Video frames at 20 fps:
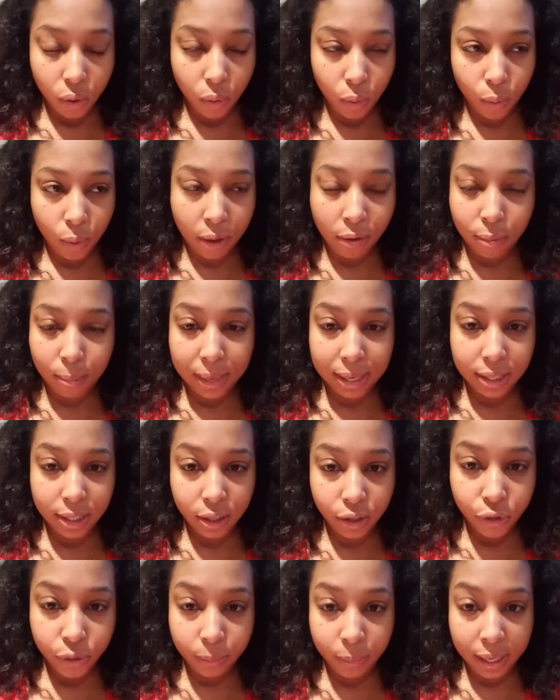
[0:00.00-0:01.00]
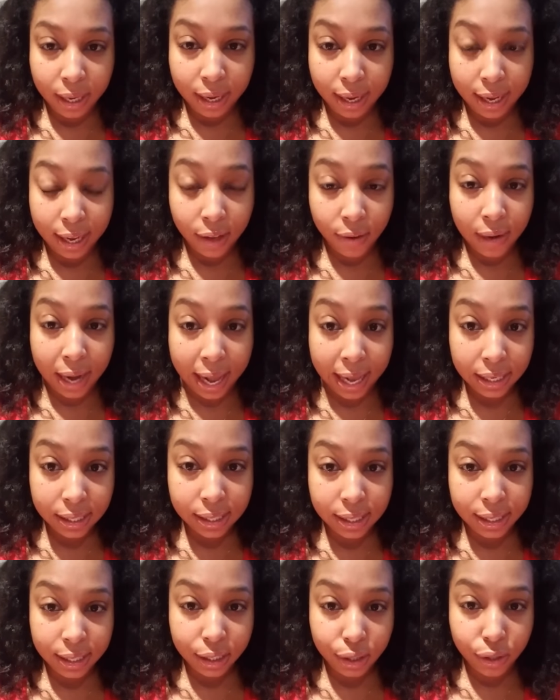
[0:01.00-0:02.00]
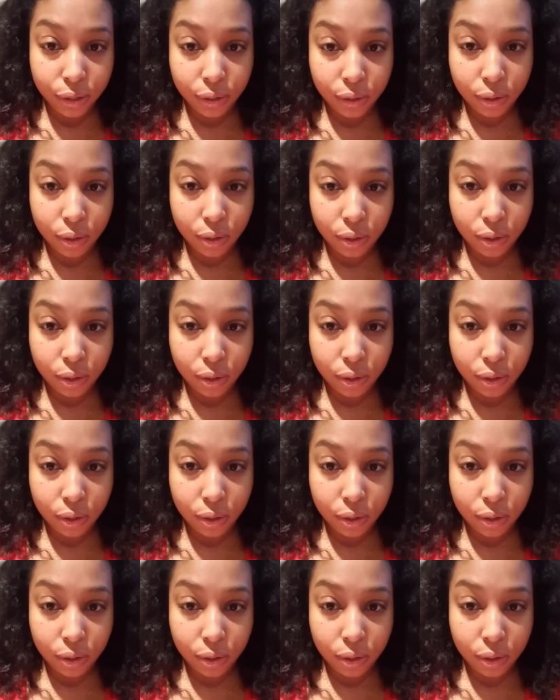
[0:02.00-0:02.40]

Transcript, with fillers: why were my children being held hostage?